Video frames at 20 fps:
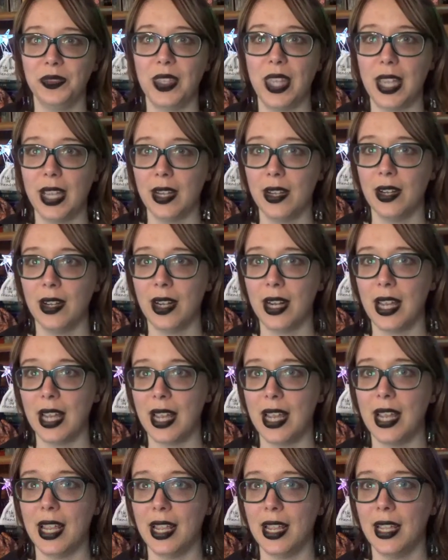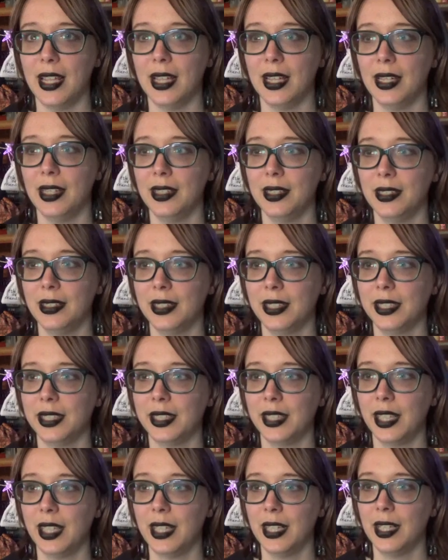there
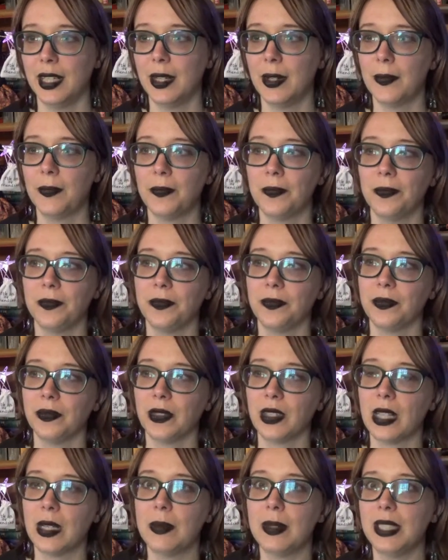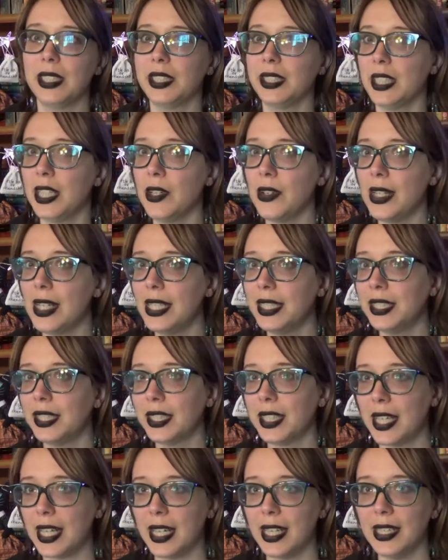is
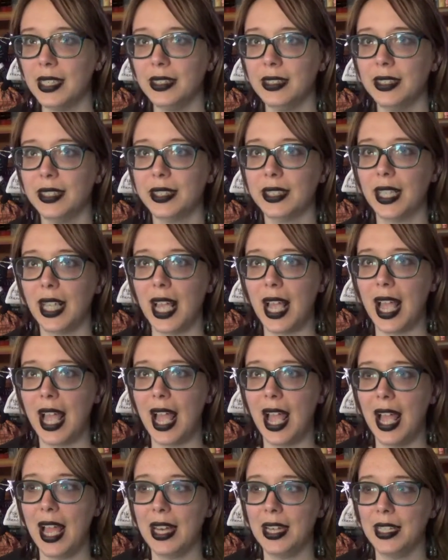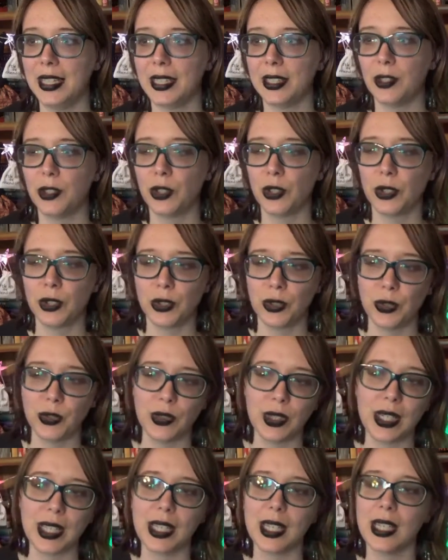mysterious things and
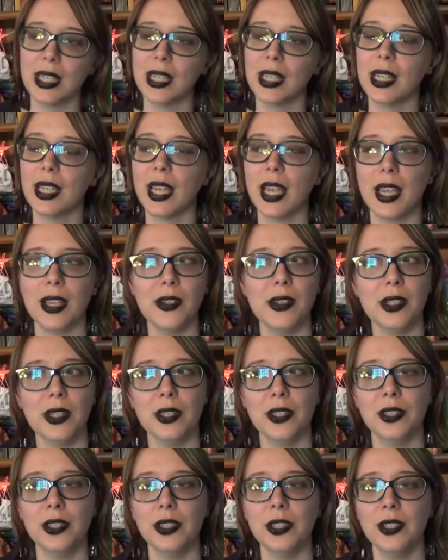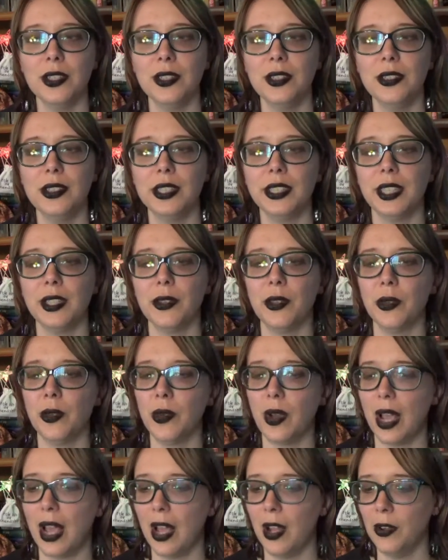tricky characters
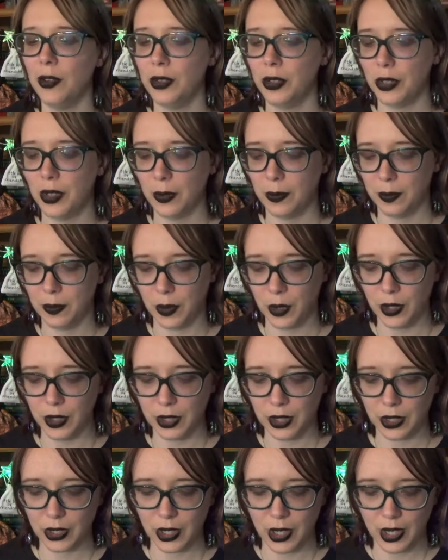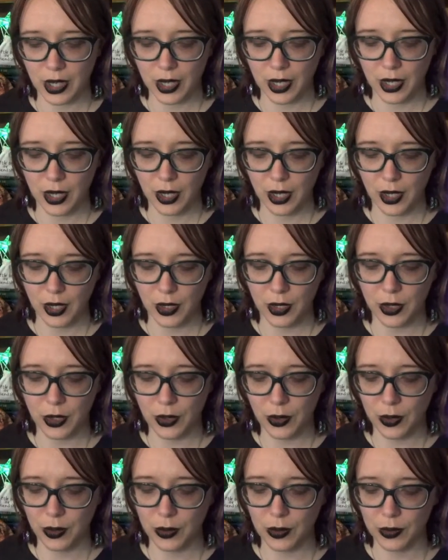throughout the book
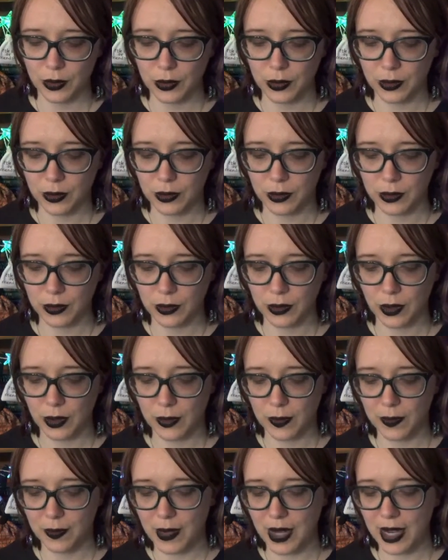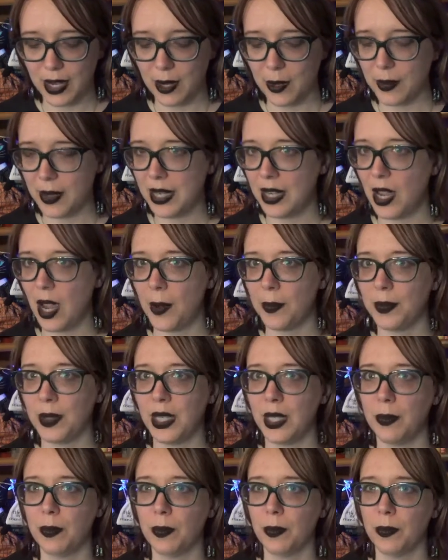who may or may not
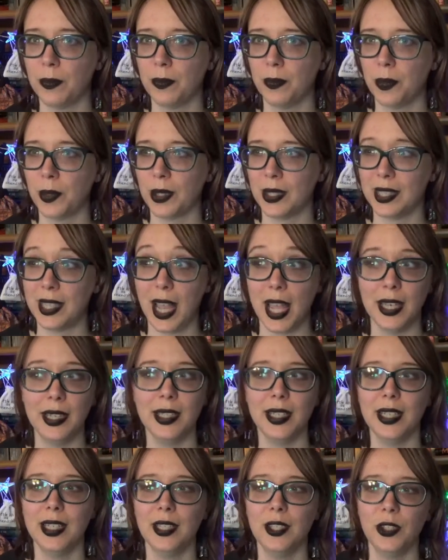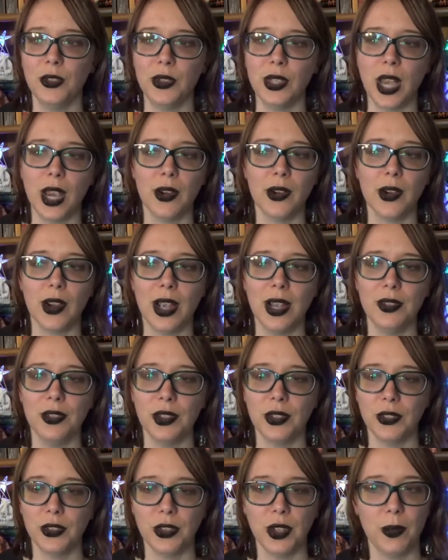be pretending to
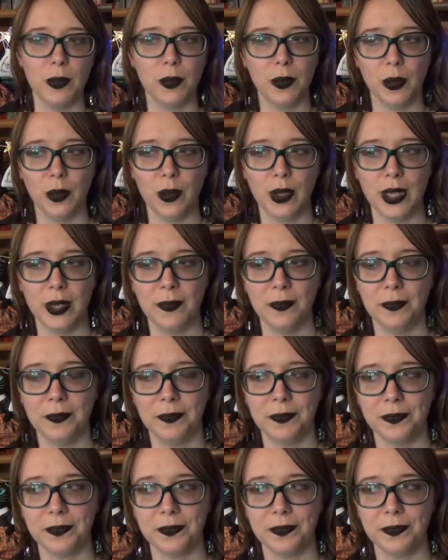terrorize at some point.